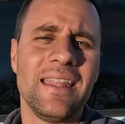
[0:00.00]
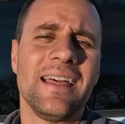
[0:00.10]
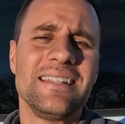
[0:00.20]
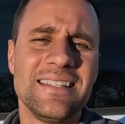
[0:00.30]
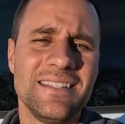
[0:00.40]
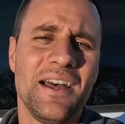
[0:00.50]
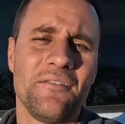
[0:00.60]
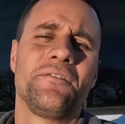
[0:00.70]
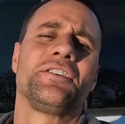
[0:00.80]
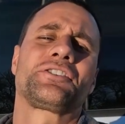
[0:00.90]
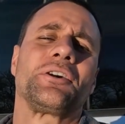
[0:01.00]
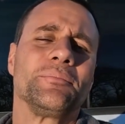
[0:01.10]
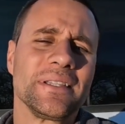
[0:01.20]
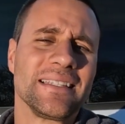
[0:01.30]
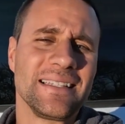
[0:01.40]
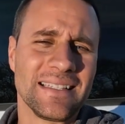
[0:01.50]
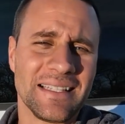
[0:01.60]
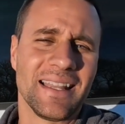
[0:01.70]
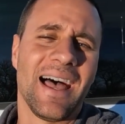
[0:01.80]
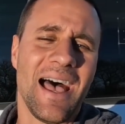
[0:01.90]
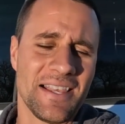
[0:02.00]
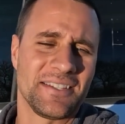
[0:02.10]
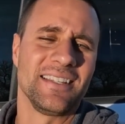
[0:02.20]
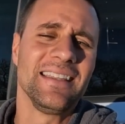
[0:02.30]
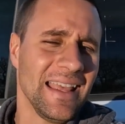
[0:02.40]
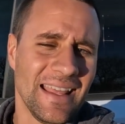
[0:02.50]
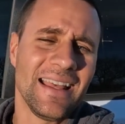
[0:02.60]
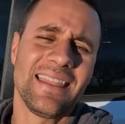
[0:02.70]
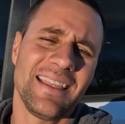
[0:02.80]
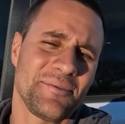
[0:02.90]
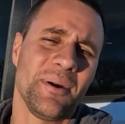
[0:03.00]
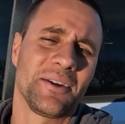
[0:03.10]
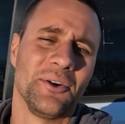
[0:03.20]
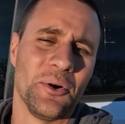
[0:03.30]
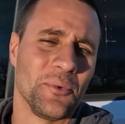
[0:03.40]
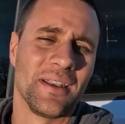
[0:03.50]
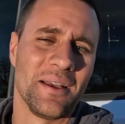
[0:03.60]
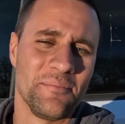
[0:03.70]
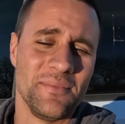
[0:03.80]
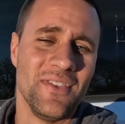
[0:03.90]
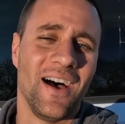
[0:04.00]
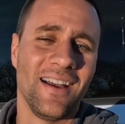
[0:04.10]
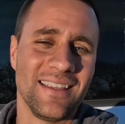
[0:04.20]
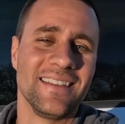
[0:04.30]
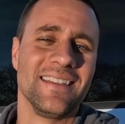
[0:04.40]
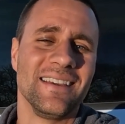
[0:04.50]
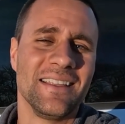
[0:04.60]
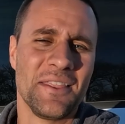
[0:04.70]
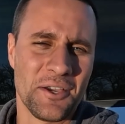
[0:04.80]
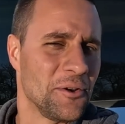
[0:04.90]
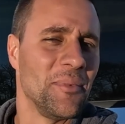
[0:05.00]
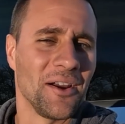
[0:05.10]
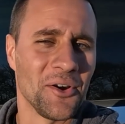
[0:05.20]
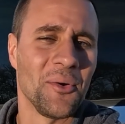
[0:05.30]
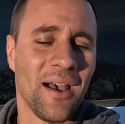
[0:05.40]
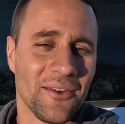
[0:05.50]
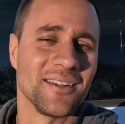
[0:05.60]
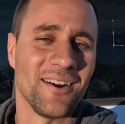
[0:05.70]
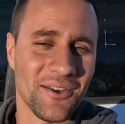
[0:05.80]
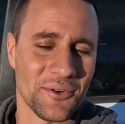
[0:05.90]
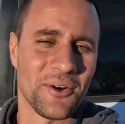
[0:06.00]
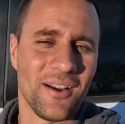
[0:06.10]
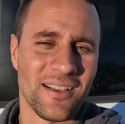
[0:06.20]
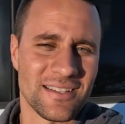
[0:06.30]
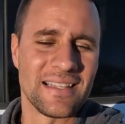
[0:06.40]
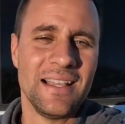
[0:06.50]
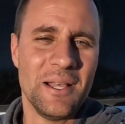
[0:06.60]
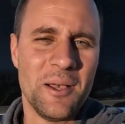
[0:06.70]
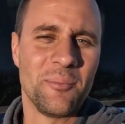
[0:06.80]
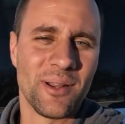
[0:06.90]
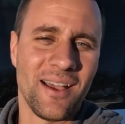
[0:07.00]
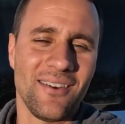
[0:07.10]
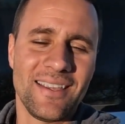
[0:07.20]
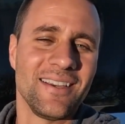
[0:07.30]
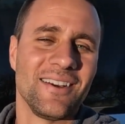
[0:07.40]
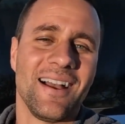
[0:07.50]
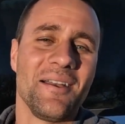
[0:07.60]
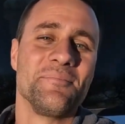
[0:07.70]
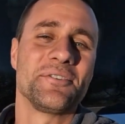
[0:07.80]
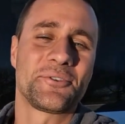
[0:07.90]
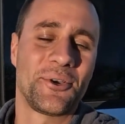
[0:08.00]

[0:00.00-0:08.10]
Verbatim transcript: and I did not finish completely last. And uh, that's my goal when I'm not in the Camaro out at autocross. But out here, I'm just